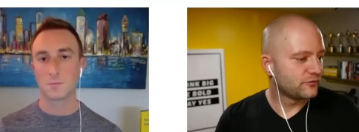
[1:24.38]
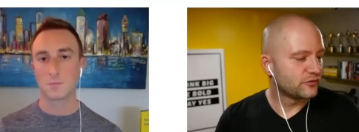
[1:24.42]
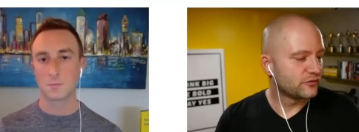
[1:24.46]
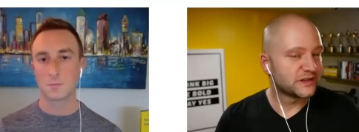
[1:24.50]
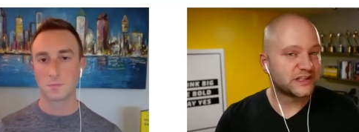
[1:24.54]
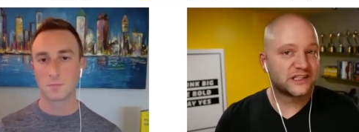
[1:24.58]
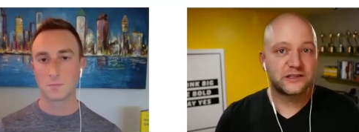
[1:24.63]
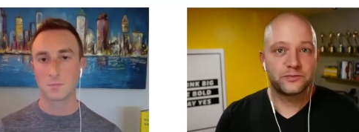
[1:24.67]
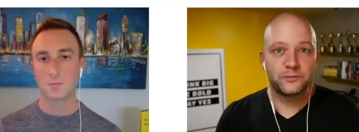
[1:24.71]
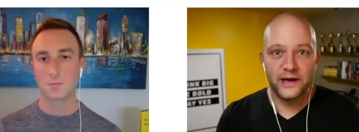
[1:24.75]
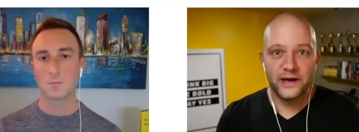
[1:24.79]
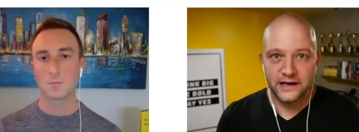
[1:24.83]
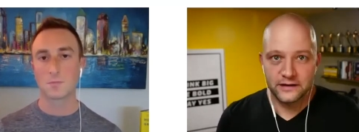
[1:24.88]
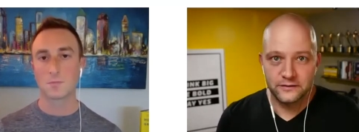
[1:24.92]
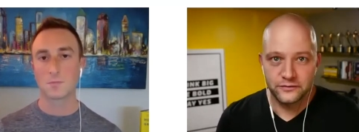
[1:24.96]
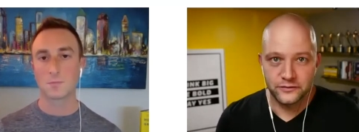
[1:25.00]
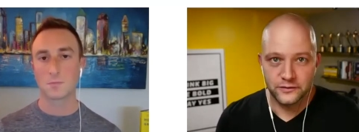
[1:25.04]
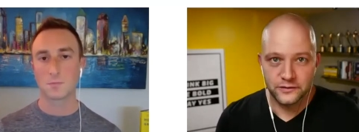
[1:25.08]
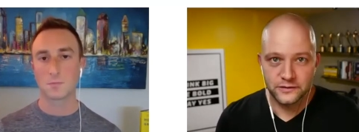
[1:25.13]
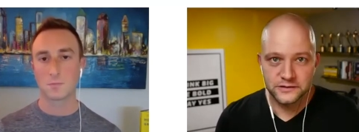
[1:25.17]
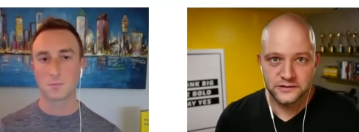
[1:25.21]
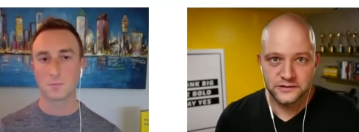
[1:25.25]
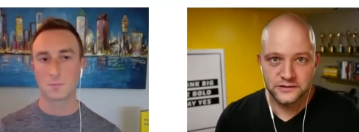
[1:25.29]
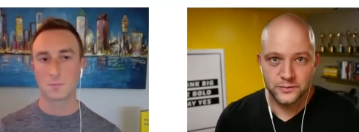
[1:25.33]

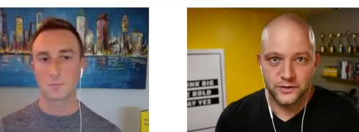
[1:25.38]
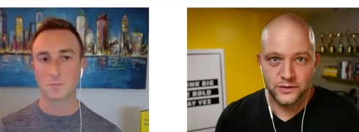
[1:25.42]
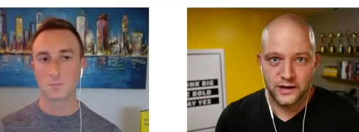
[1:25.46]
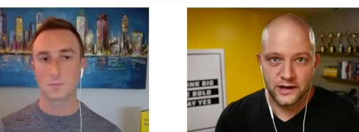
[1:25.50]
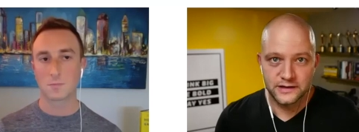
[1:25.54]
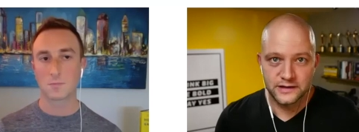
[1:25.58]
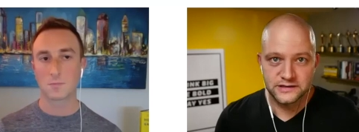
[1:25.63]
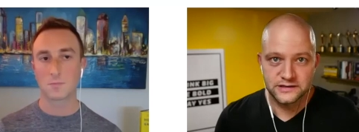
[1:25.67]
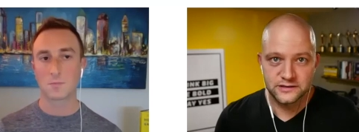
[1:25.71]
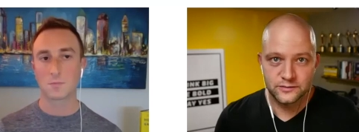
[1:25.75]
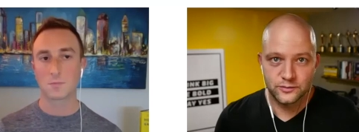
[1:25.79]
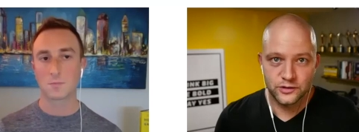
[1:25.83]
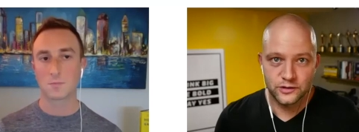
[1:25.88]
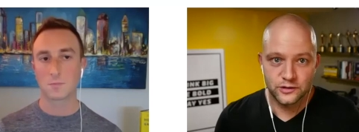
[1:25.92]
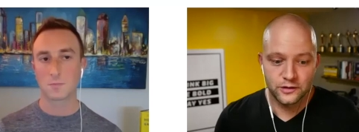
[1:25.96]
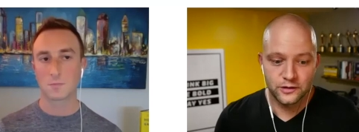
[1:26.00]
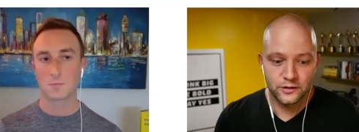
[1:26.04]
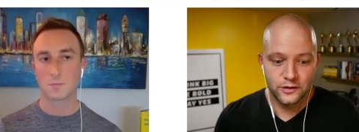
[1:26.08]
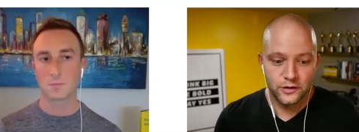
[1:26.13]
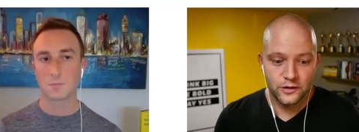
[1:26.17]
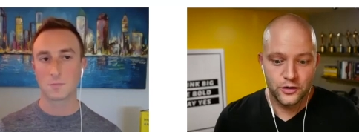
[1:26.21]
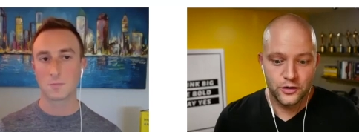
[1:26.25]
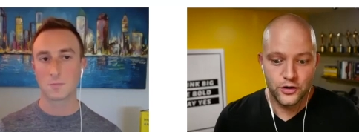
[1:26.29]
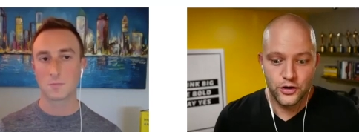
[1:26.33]
Speaker 1: respectful as possible,
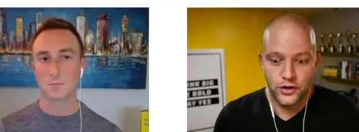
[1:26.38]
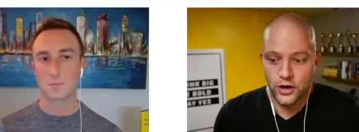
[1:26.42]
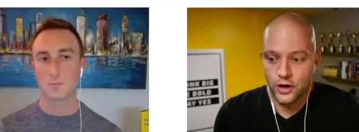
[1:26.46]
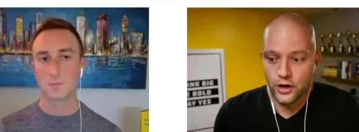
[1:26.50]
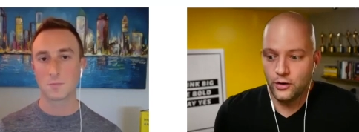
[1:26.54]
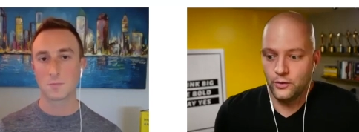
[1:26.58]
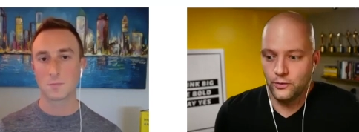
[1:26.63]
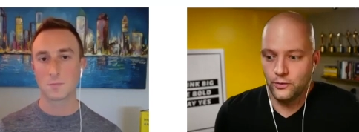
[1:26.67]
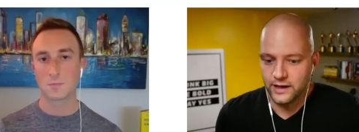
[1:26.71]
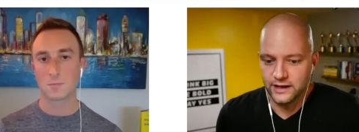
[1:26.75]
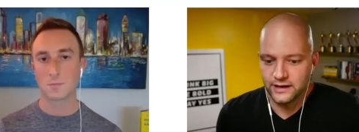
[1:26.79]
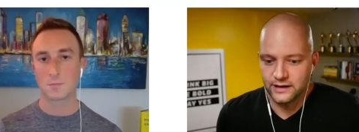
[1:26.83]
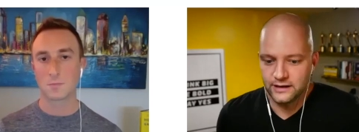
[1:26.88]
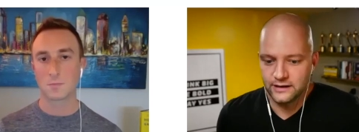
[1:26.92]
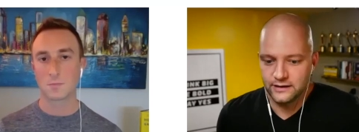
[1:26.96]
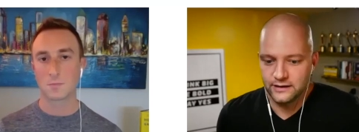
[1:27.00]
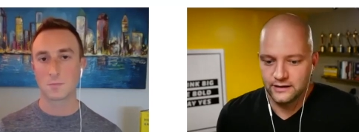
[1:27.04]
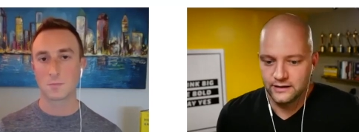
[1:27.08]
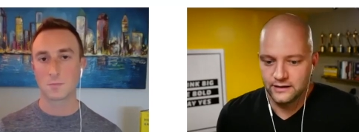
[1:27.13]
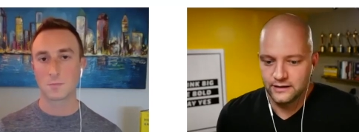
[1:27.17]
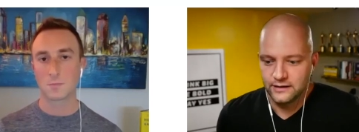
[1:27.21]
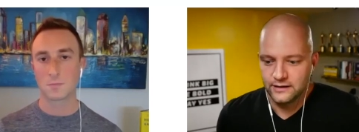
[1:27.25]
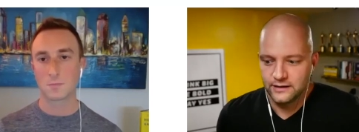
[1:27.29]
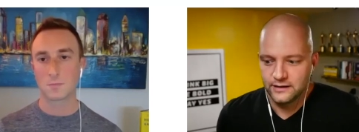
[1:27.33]
knowing
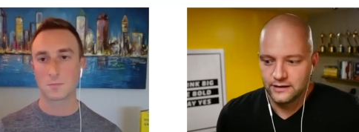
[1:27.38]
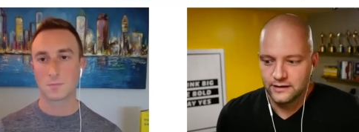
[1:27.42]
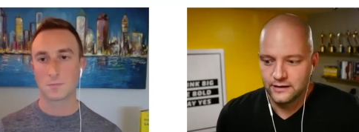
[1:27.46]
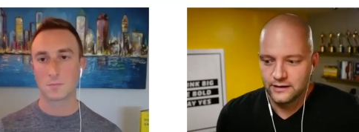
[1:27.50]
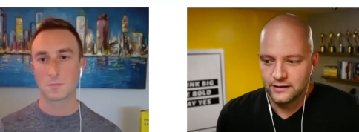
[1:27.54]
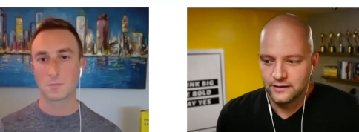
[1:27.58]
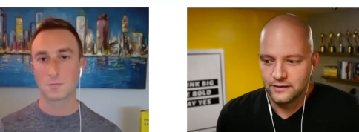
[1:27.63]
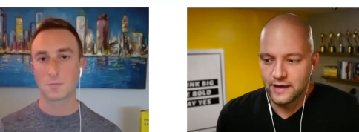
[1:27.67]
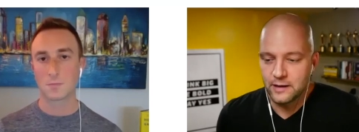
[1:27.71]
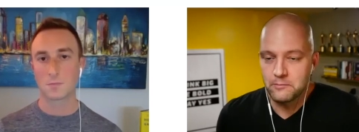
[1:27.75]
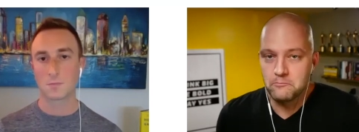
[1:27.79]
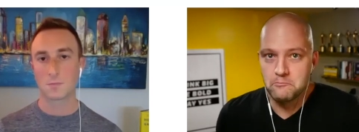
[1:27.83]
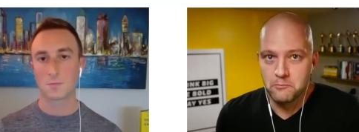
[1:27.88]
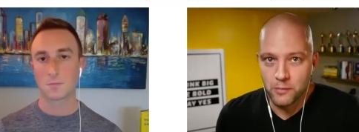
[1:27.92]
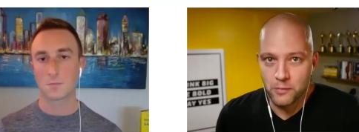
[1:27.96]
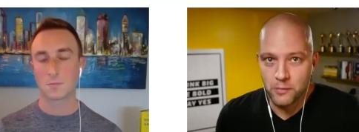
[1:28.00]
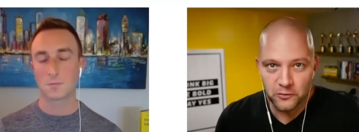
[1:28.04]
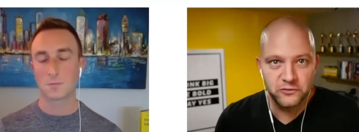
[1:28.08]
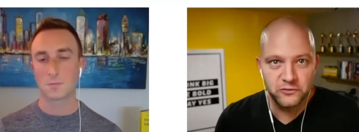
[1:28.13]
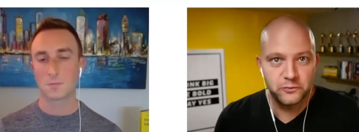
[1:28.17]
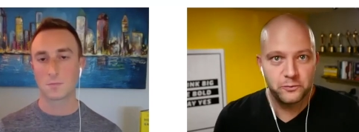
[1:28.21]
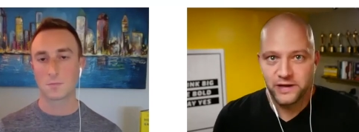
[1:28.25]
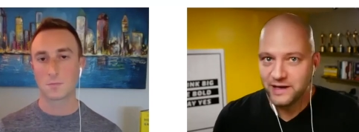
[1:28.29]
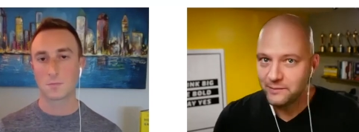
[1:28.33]
that
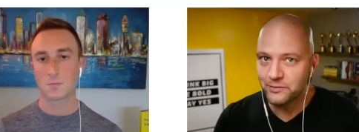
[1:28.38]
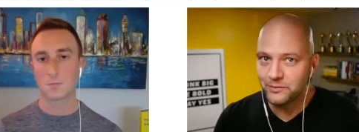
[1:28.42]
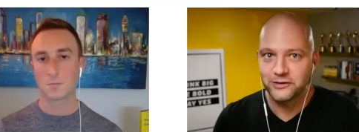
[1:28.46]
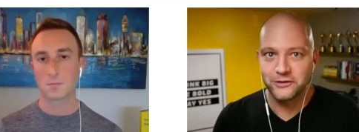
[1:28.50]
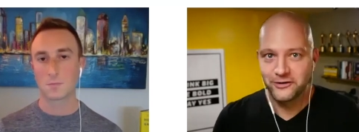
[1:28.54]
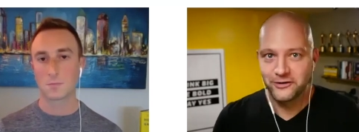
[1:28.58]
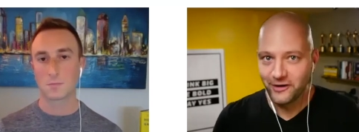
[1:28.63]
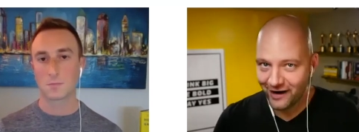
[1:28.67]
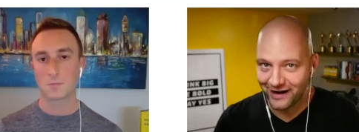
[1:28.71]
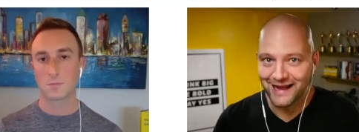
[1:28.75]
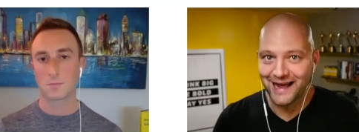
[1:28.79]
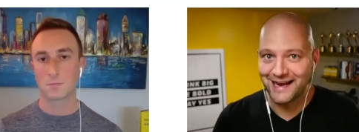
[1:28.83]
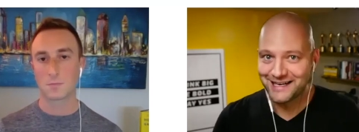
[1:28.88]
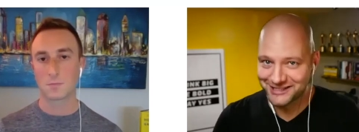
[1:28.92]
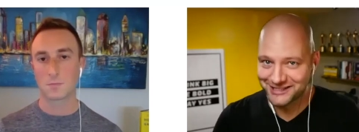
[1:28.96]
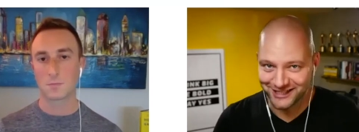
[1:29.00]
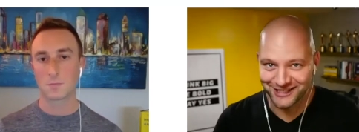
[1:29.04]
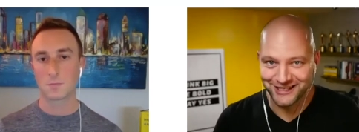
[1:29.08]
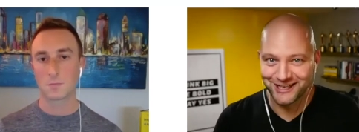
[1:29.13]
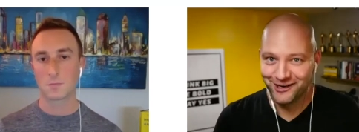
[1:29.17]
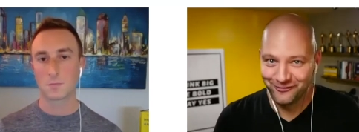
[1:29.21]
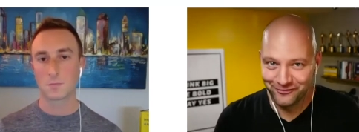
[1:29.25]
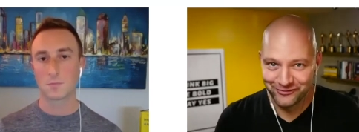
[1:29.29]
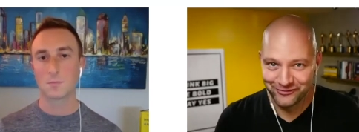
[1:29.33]
most people are not
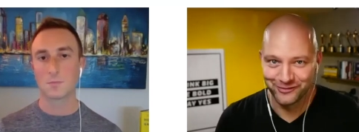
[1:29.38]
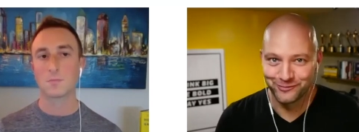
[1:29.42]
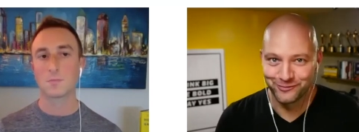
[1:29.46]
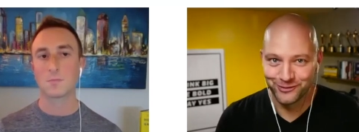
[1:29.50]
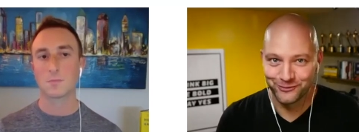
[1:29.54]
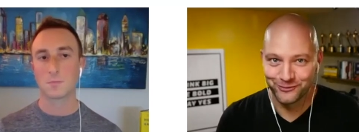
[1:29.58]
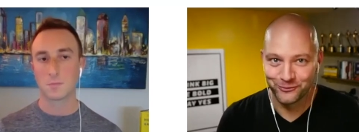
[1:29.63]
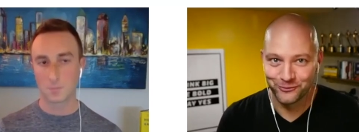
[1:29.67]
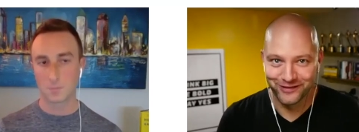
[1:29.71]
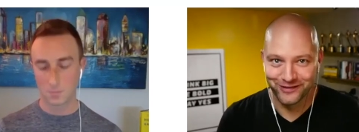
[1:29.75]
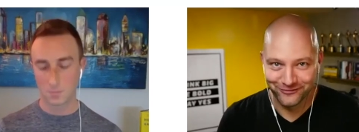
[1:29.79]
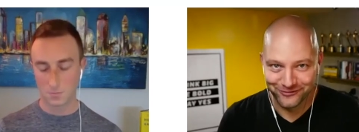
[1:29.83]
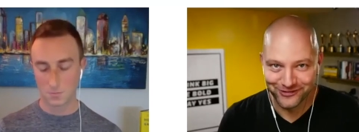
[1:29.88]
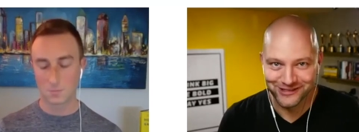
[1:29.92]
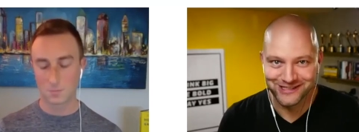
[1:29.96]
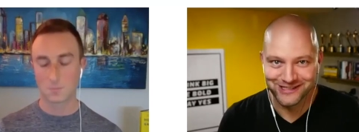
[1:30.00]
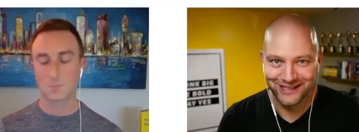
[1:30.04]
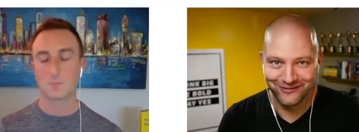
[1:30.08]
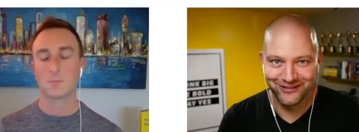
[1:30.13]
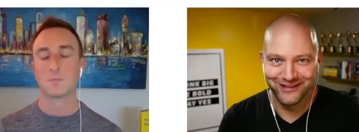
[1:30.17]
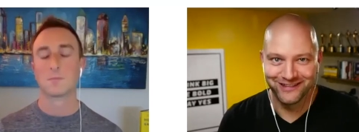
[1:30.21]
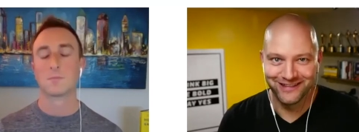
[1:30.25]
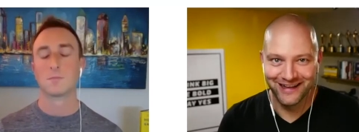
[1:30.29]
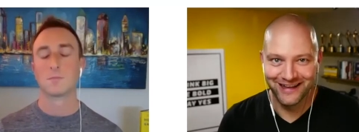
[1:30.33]
actually comfortable with
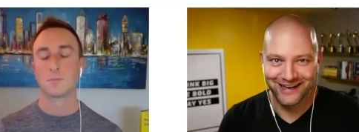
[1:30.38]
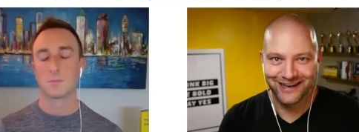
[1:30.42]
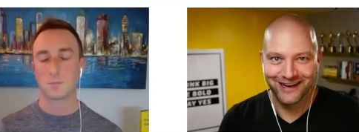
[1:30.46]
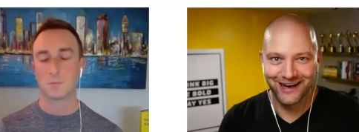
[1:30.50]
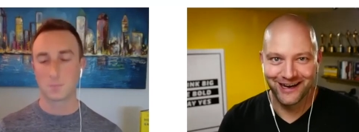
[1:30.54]
receiving that